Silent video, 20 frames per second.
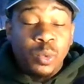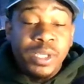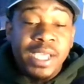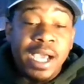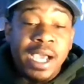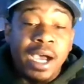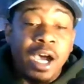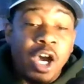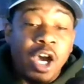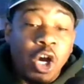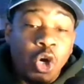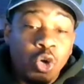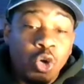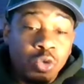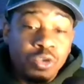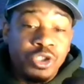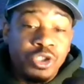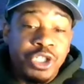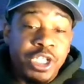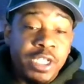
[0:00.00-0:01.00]
We got
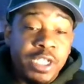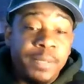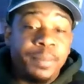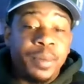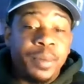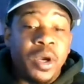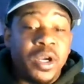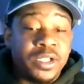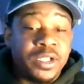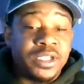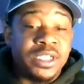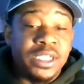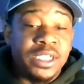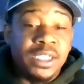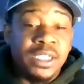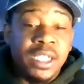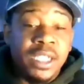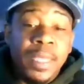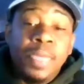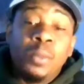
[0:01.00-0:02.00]
OG
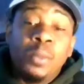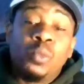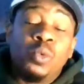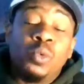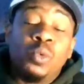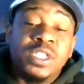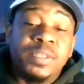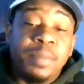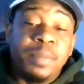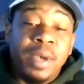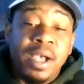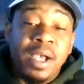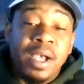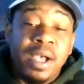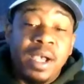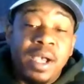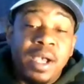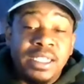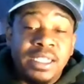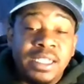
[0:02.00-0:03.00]
Percy
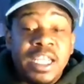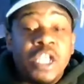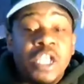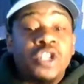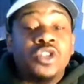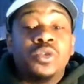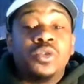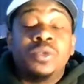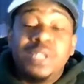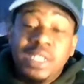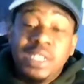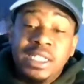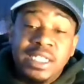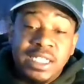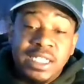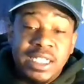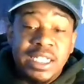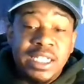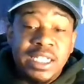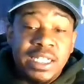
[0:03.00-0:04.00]
responding to
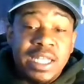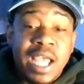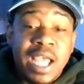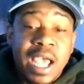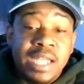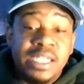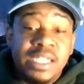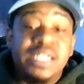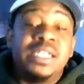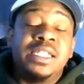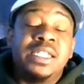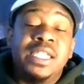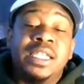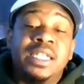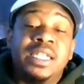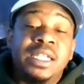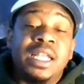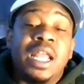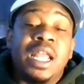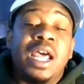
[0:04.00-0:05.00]
TTE NOTTI
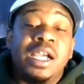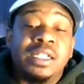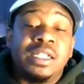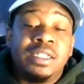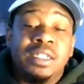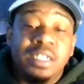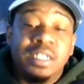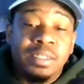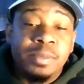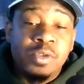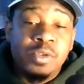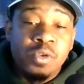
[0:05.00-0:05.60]
getting locked up.